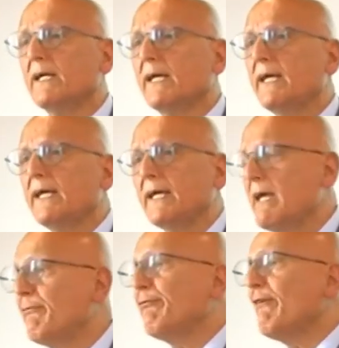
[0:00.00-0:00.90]

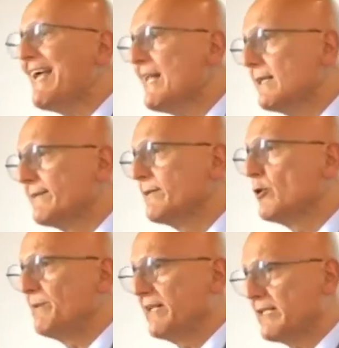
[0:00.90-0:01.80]
a failed
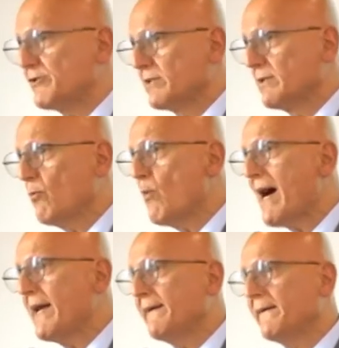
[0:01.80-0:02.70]
nomination.
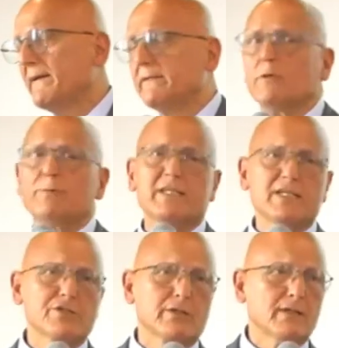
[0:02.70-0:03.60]
Why? The
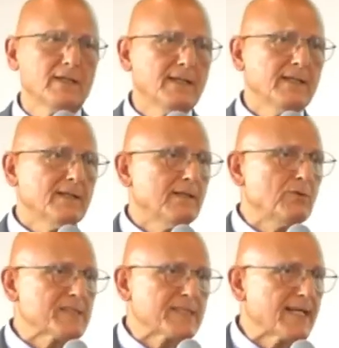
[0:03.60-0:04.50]
nomination
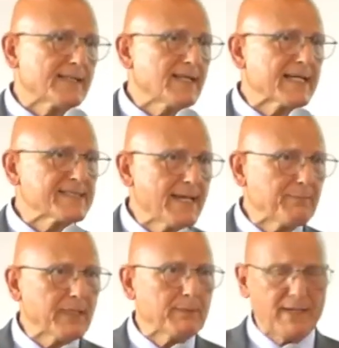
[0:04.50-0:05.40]
was not
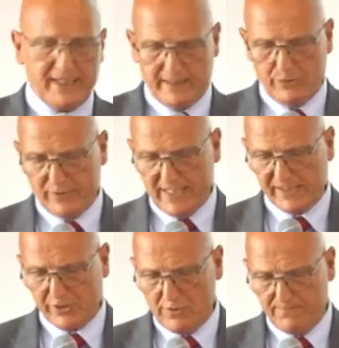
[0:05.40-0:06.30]
accepted by the
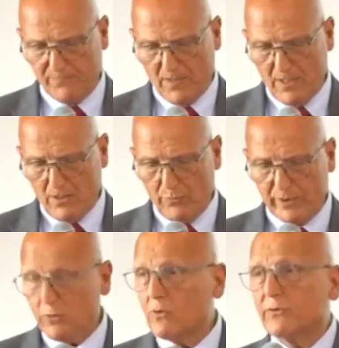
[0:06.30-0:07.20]
UNESCO,
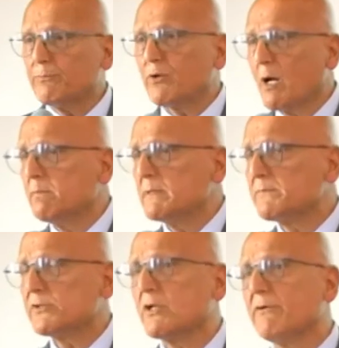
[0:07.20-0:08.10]
with all the
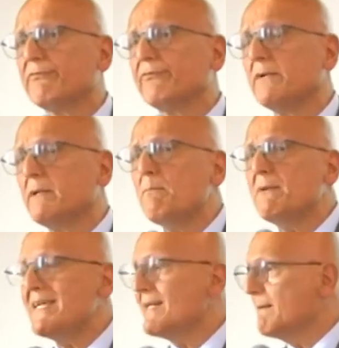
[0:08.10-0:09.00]
problems of
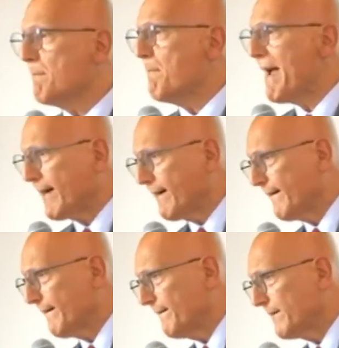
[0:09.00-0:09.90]
being back,
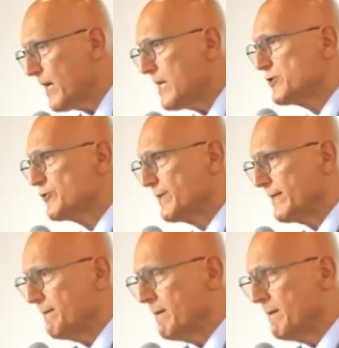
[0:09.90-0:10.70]
culturally